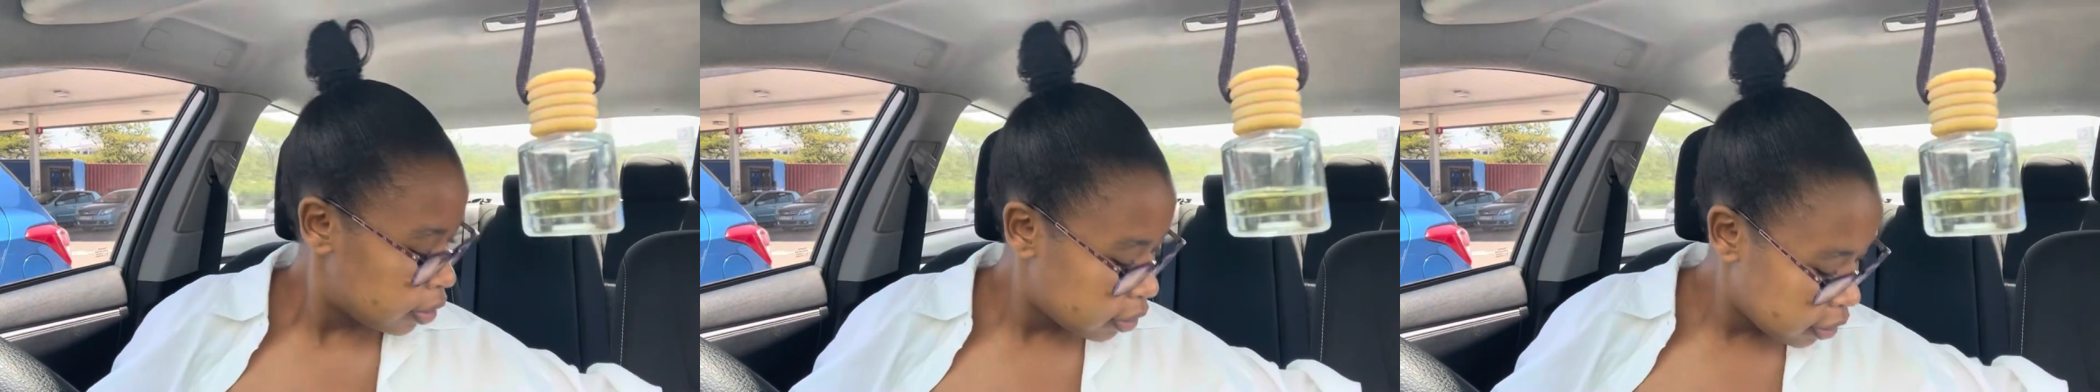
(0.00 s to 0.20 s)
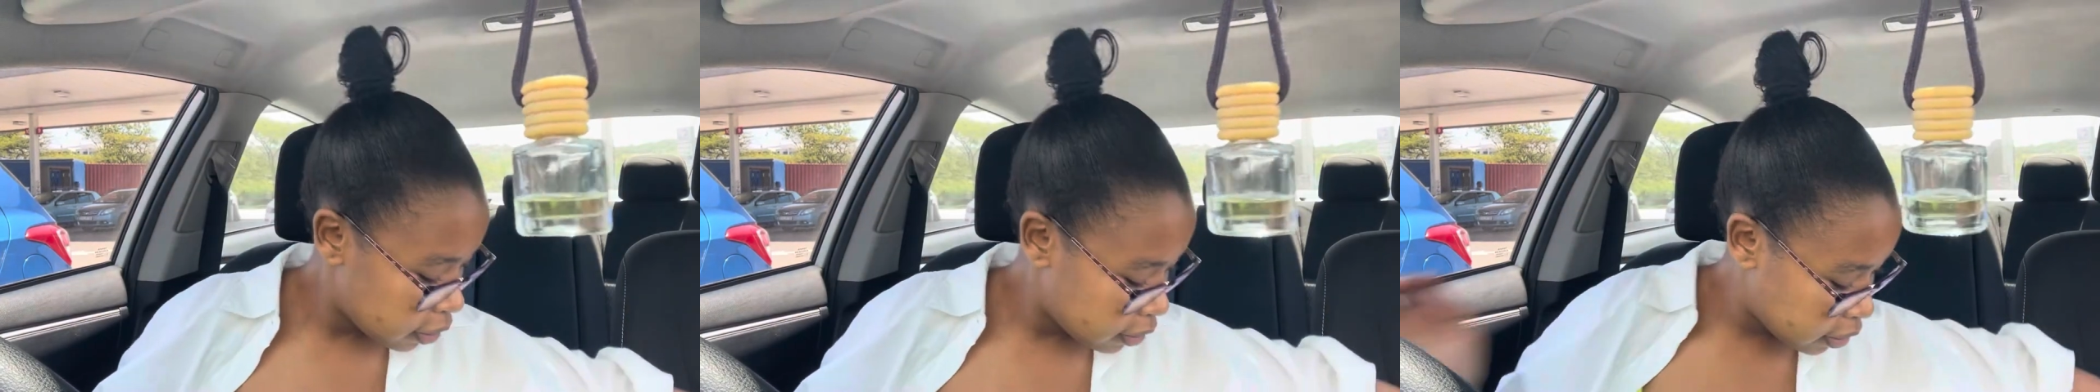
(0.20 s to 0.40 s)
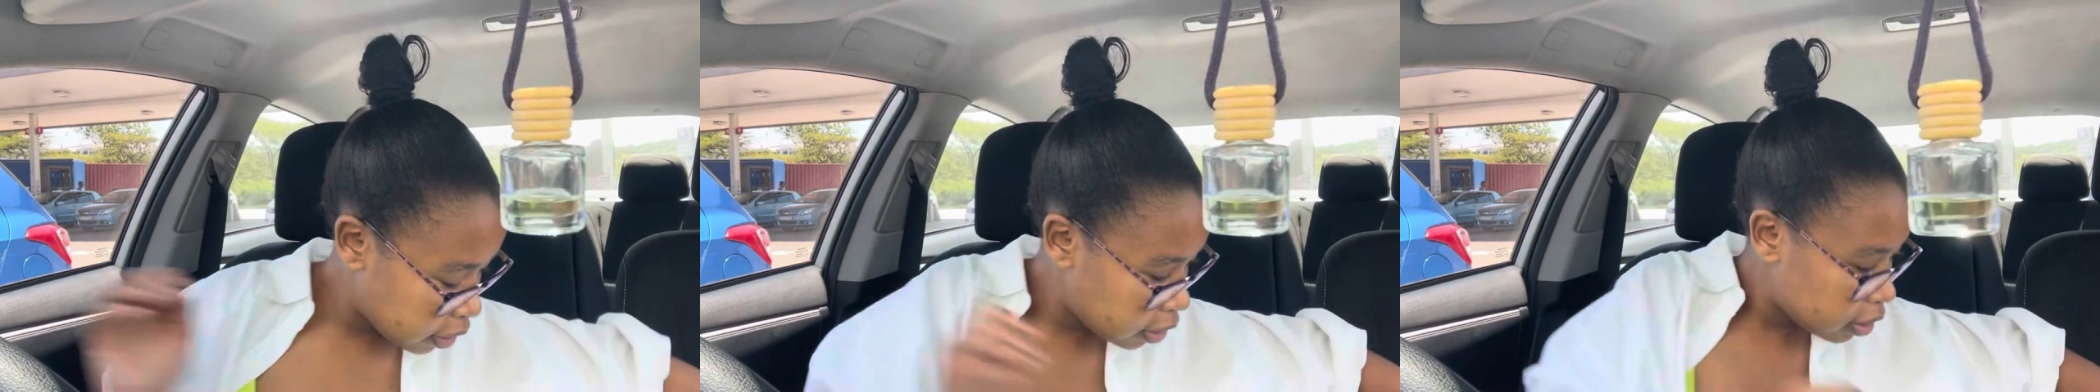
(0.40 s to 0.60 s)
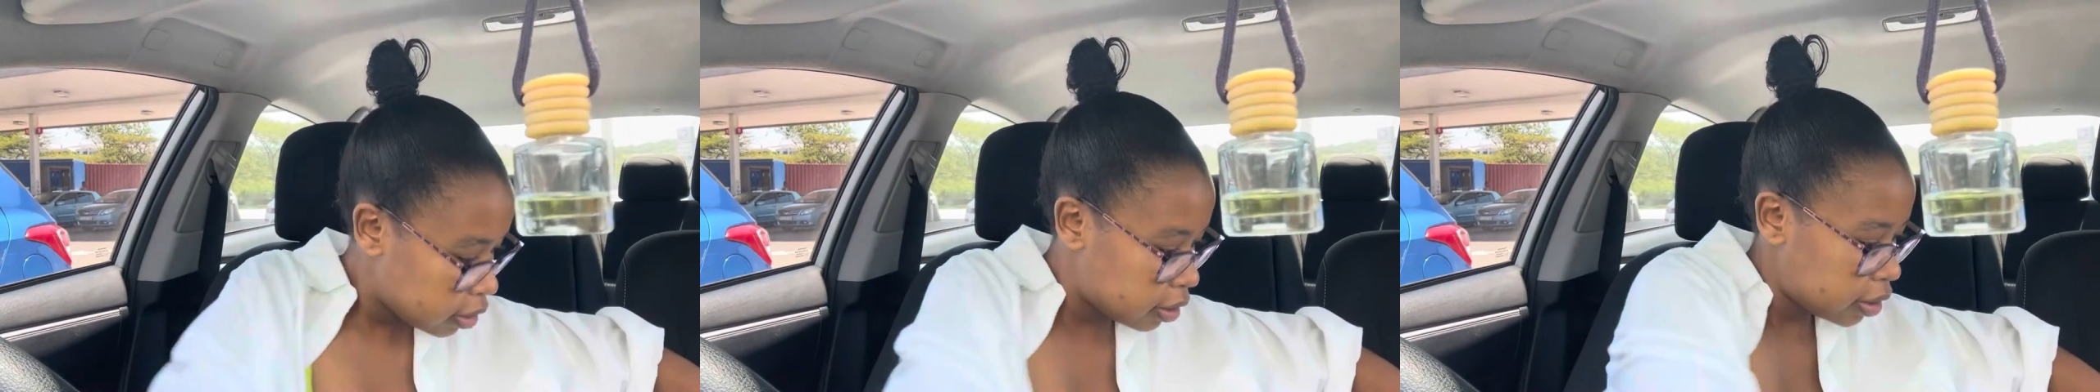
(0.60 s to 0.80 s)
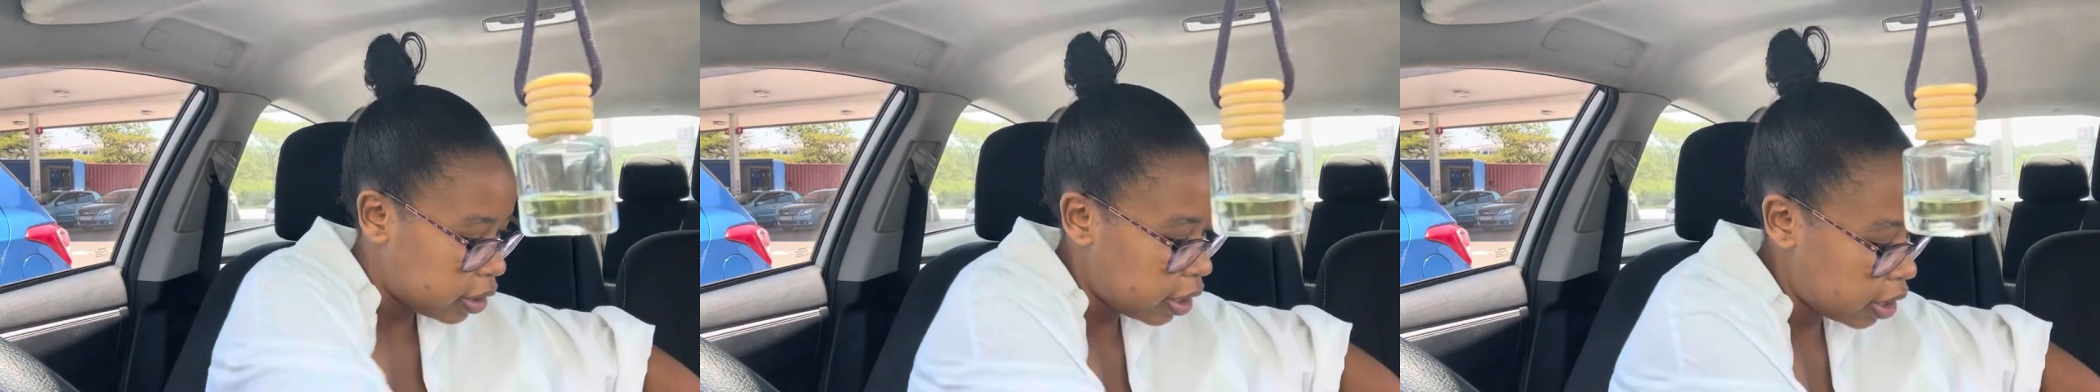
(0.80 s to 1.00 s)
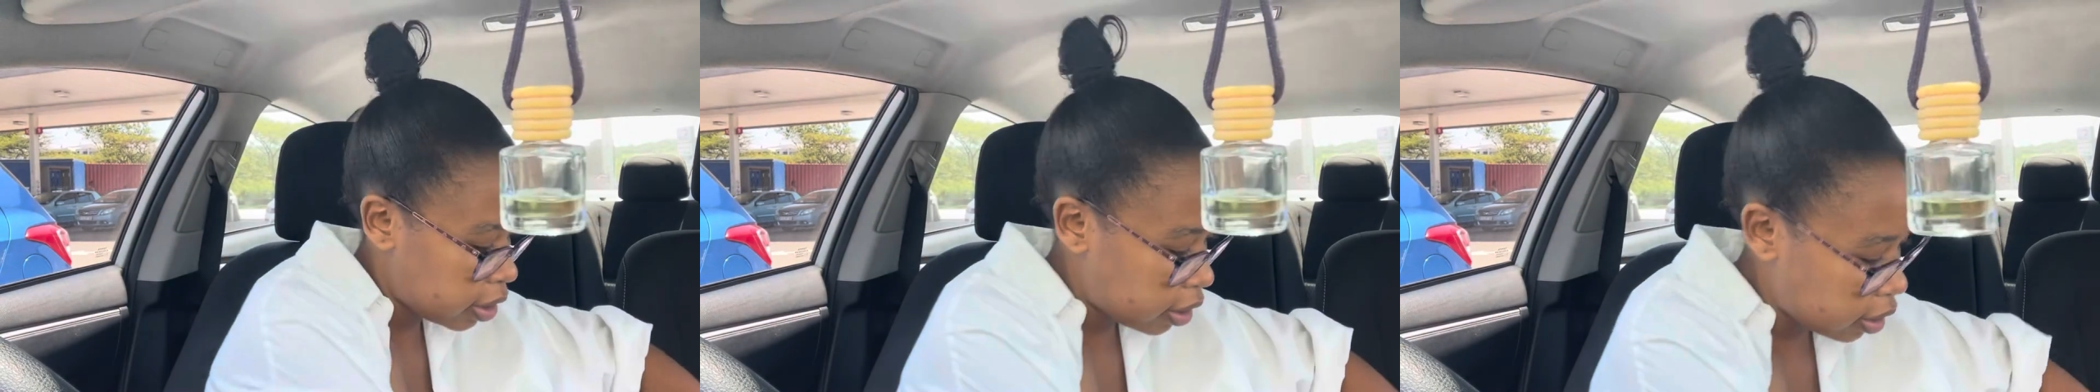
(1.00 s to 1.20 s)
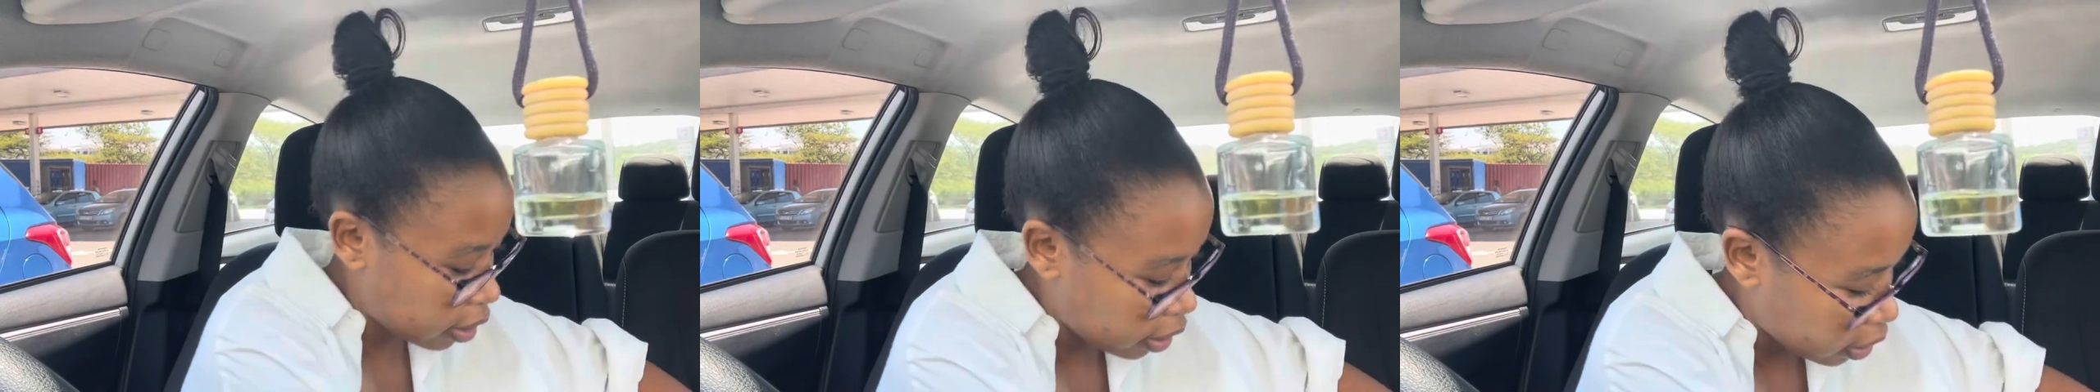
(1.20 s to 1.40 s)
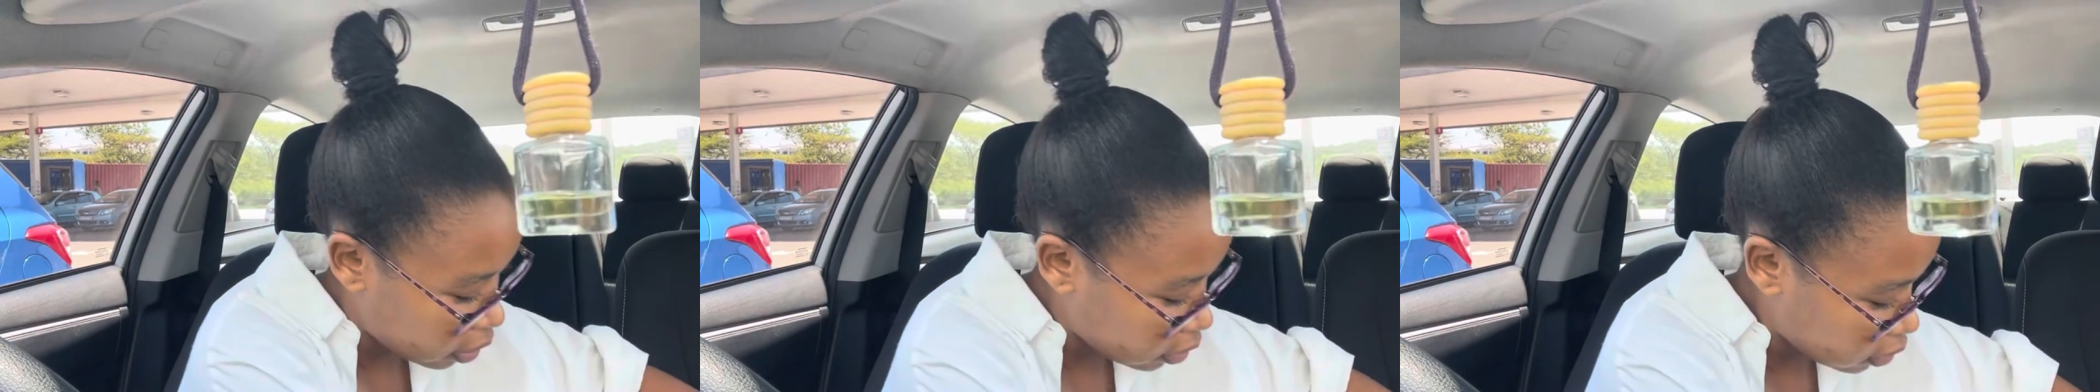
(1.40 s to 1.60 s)
So silindileke,
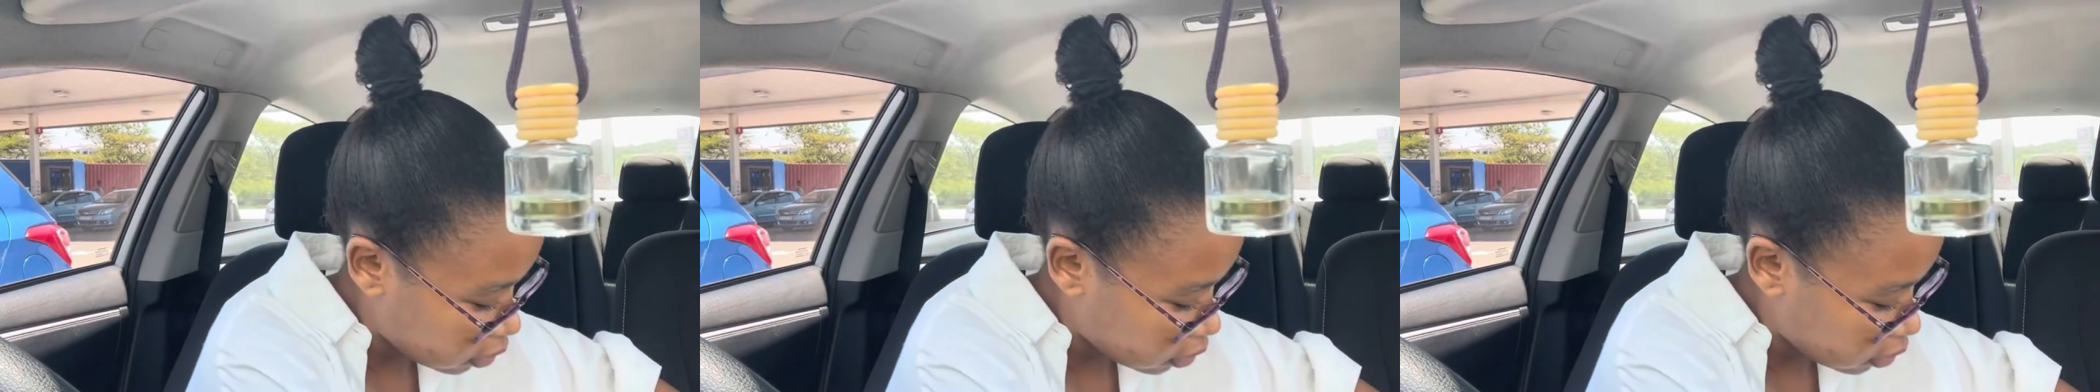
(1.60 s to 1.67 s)
guys.